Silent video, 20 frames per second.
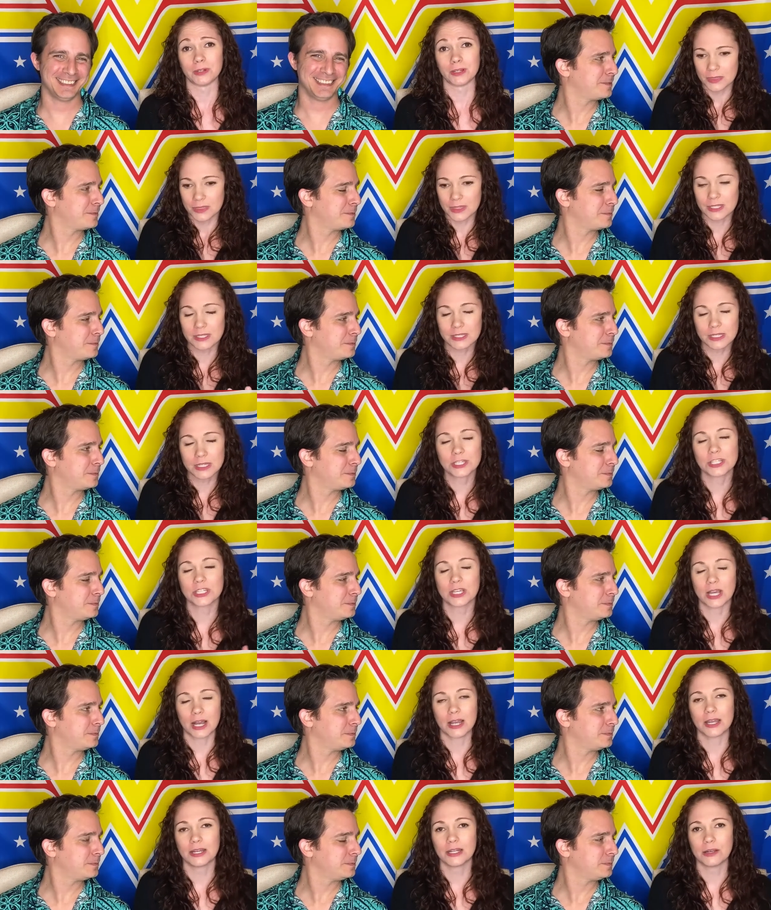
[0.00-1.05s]
Speaker 1: The
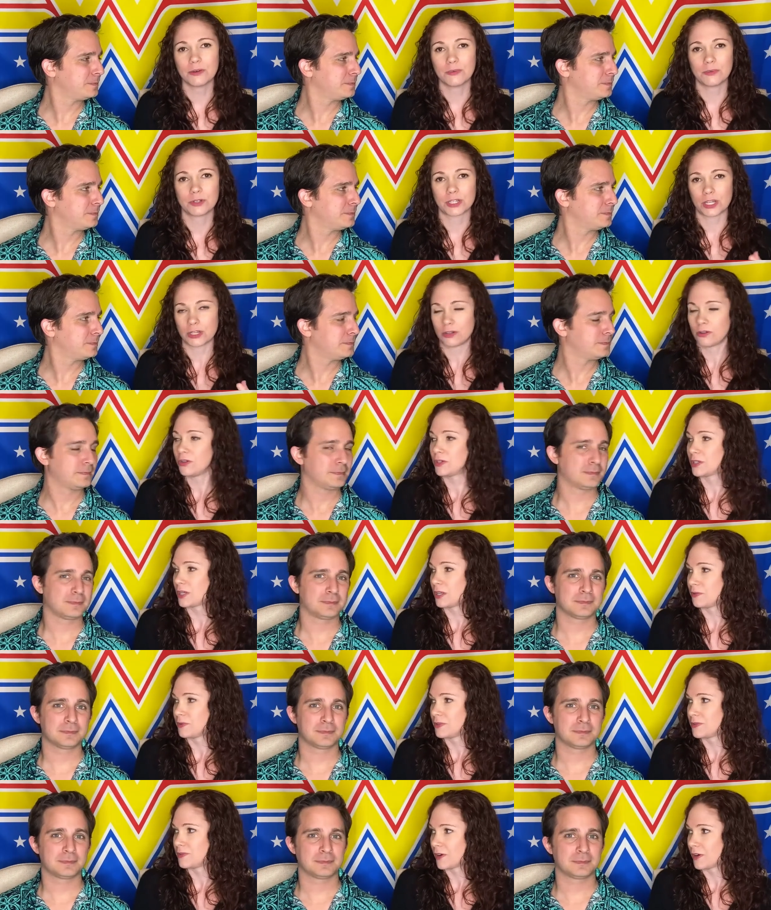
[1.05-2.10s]
CGI in it, which I know you said it
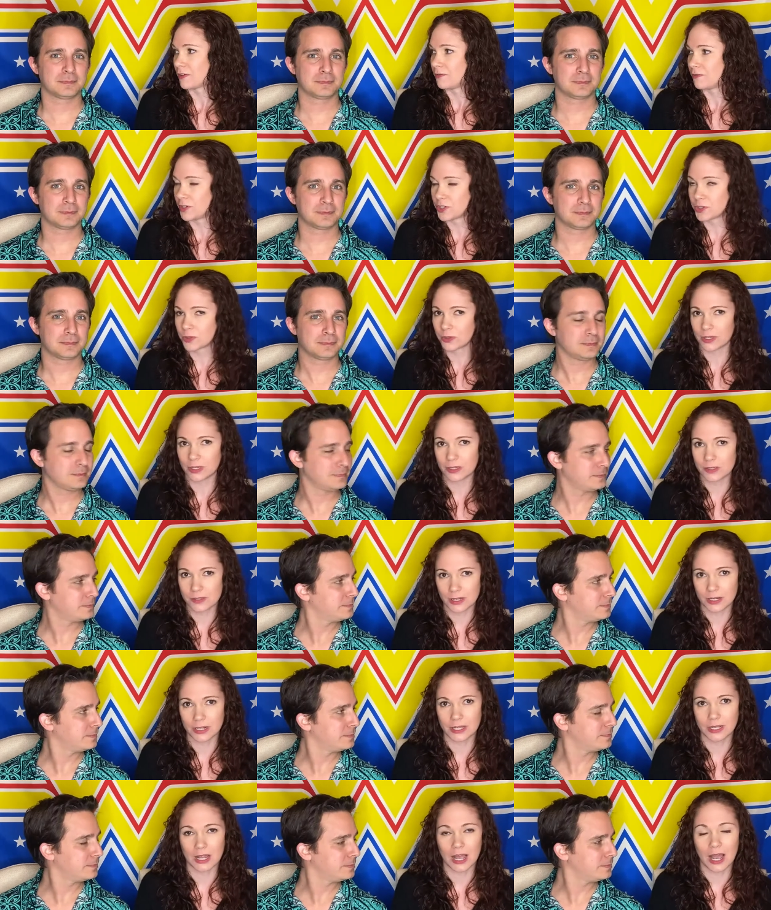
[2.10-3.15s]
was very visually
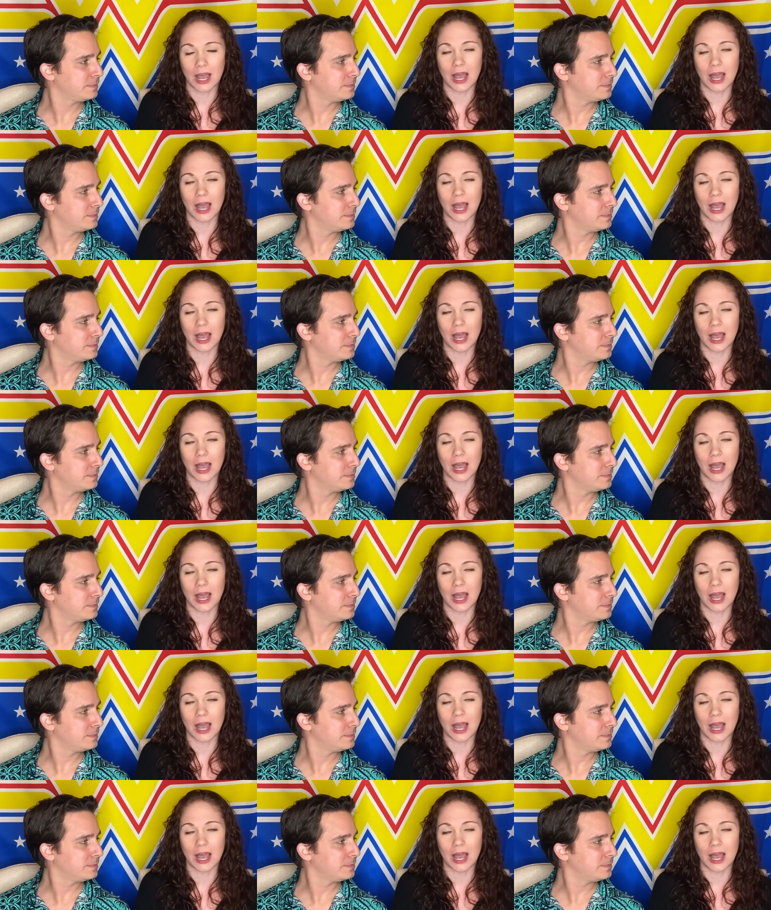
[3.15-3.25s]
stunning,